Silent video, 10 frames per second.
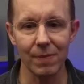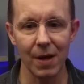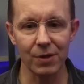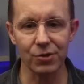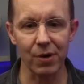
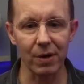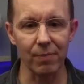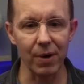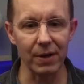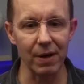It's trying to
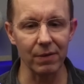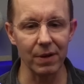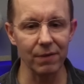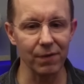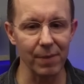break down the
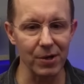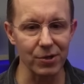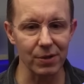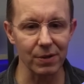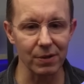
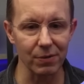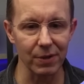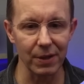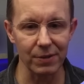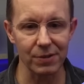information,
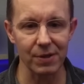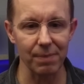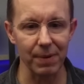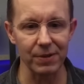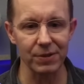doing a
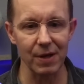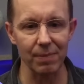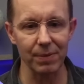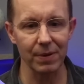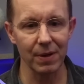
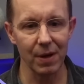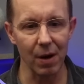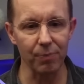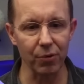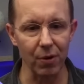step-by-step
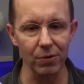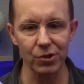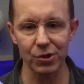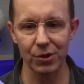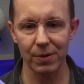
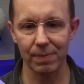approach.